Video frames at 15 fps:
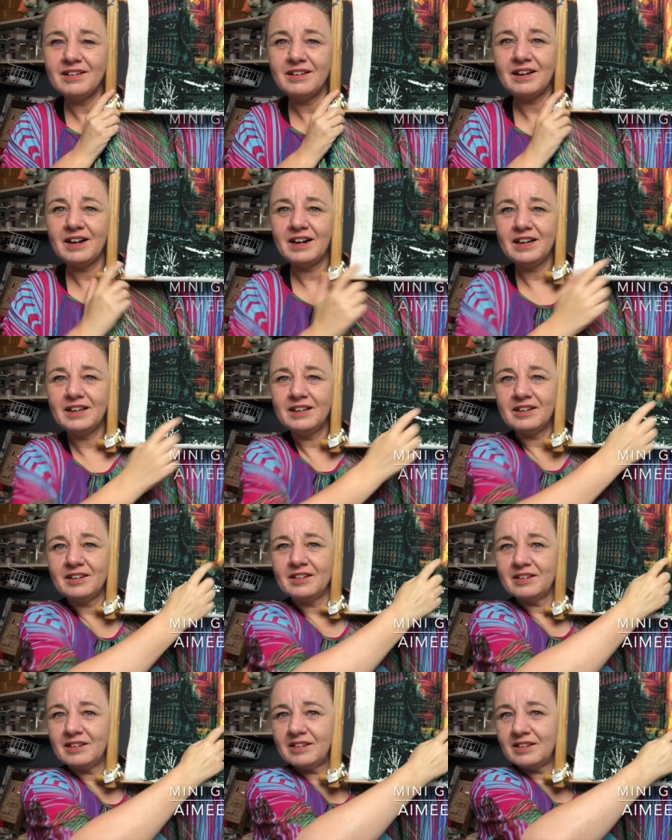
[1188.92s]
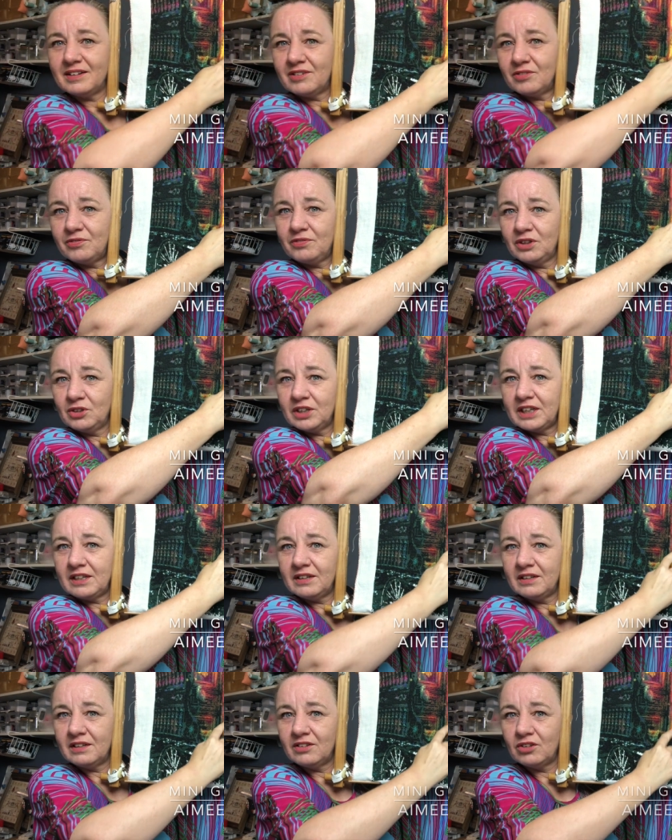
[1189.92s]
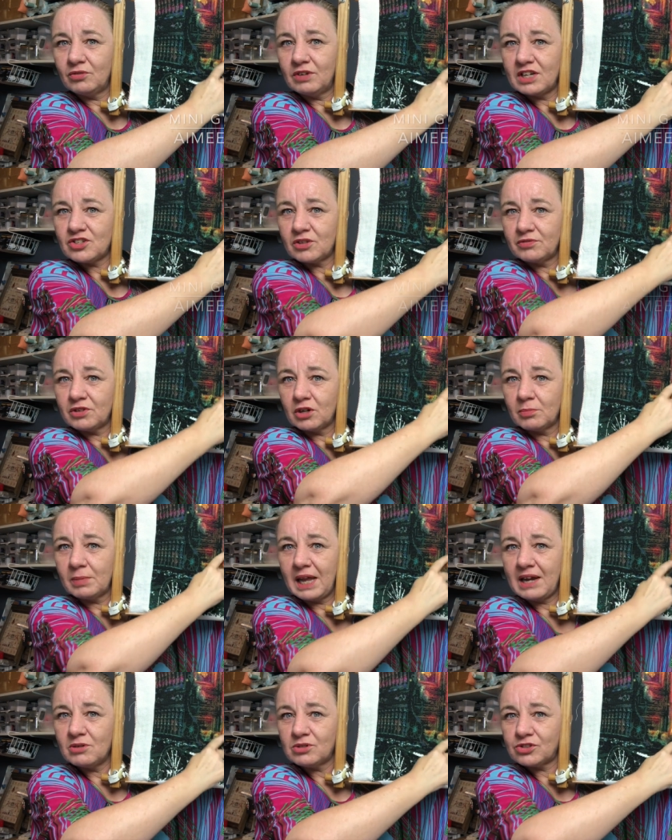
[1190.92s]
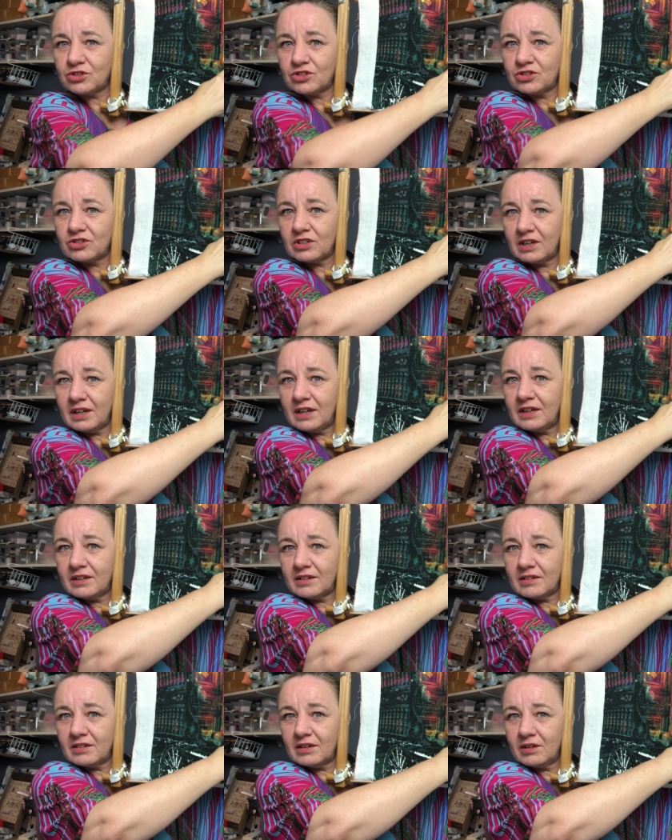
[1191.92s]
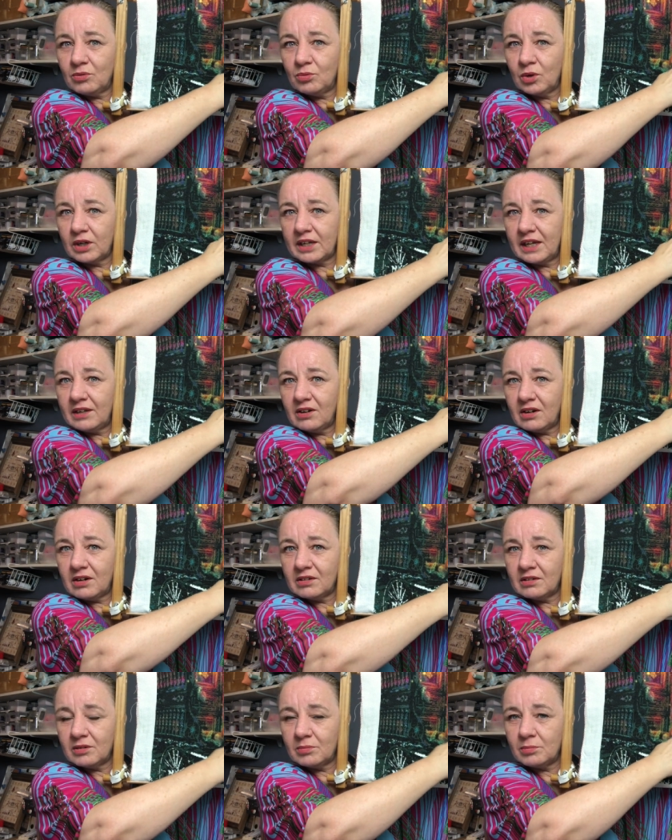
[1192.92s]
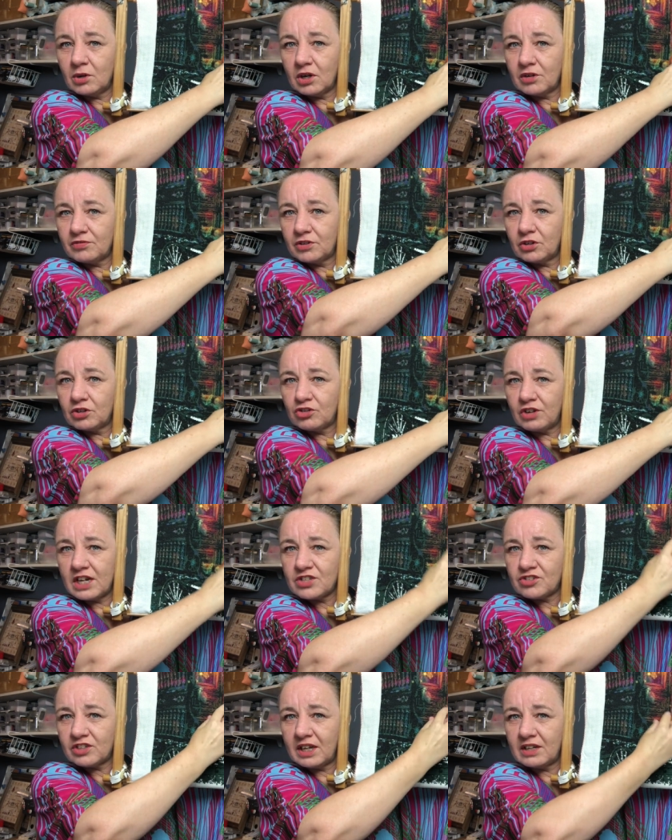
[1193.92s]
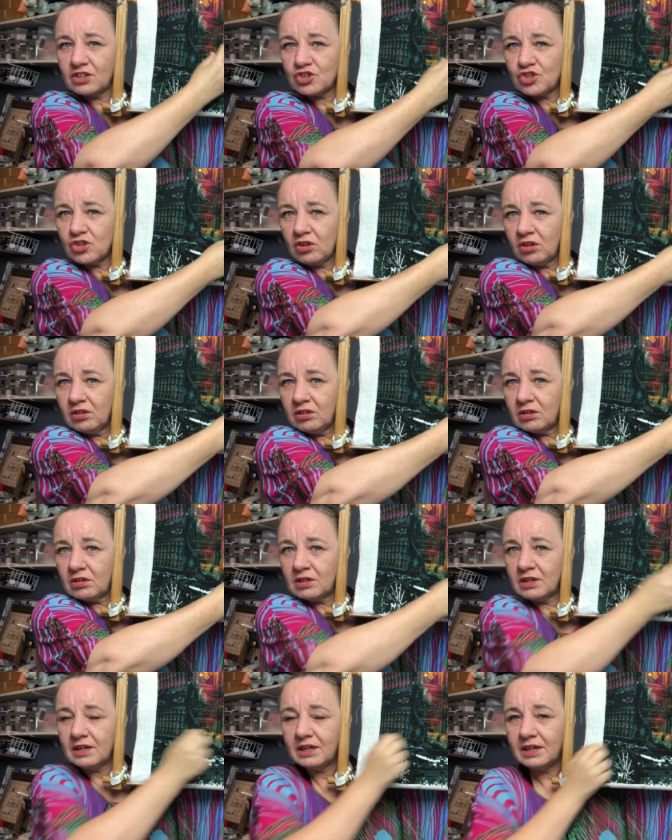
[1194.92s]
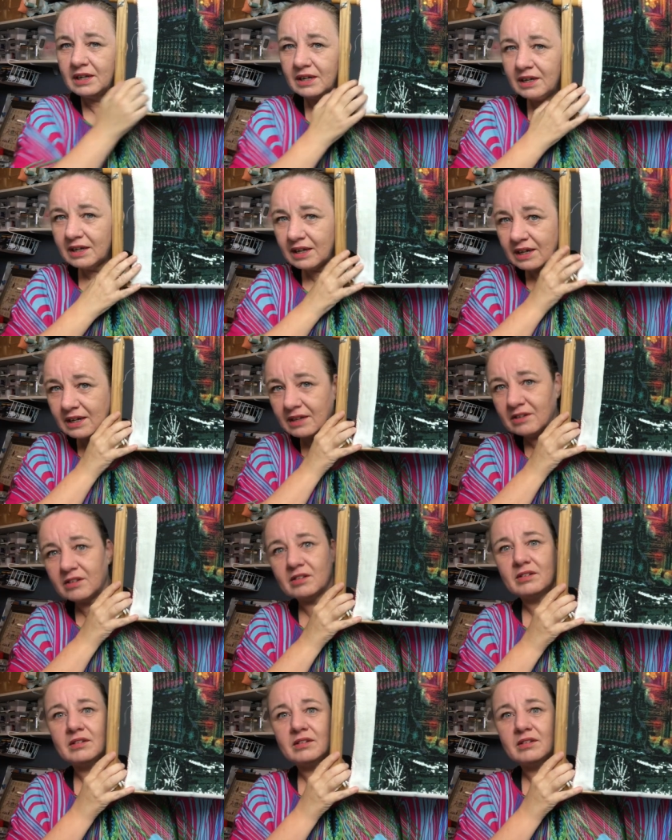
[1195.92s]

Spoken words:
I filled in the rest of her blouse and working on part of her dress and a shawl. And